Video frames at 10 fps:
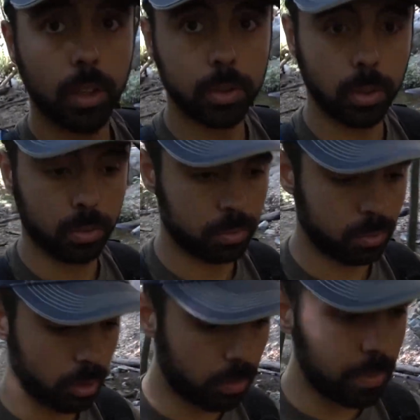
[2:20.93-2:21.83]
So
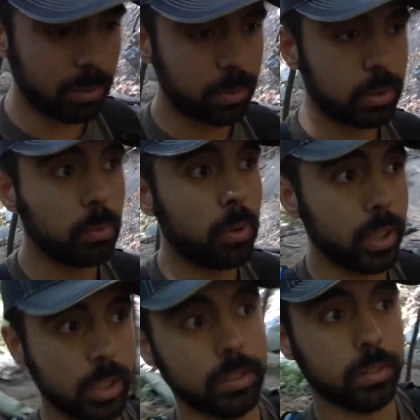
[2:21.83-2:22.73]
the main reason
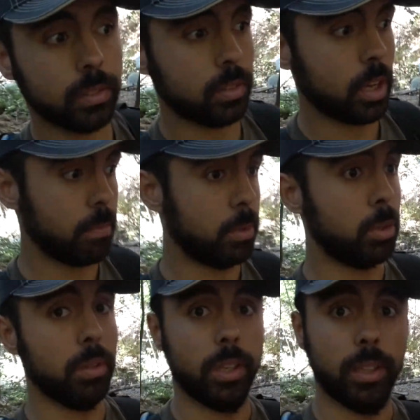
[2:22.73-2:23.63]
why I'm doing